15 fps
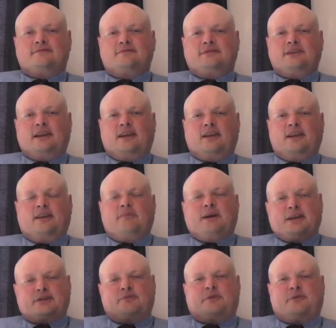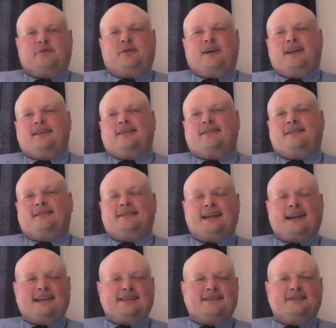You know, the imaginary friend,
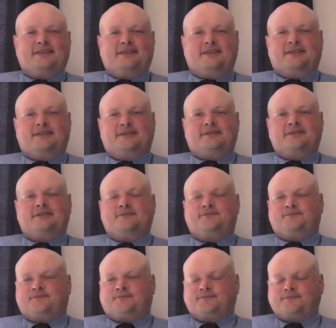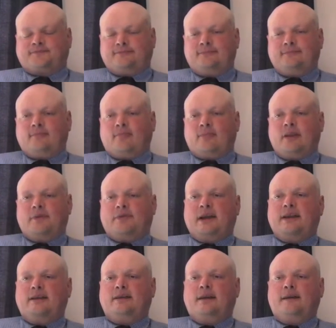Danny's earls. You know.
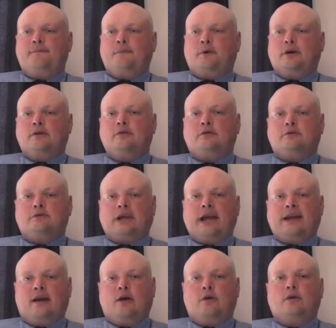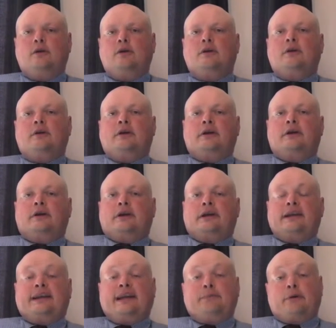And then my uncle Teo,
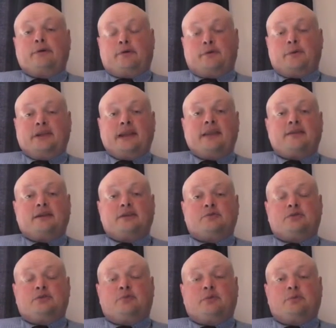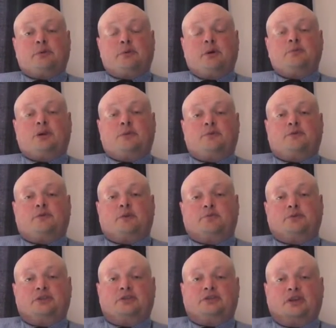he came over from the Netherlands, which is where my mum comes from.
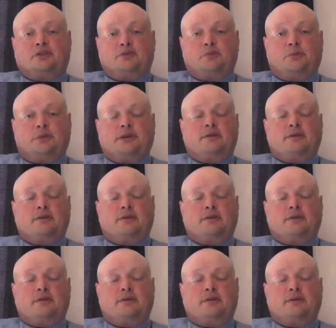She's a Dutch woman.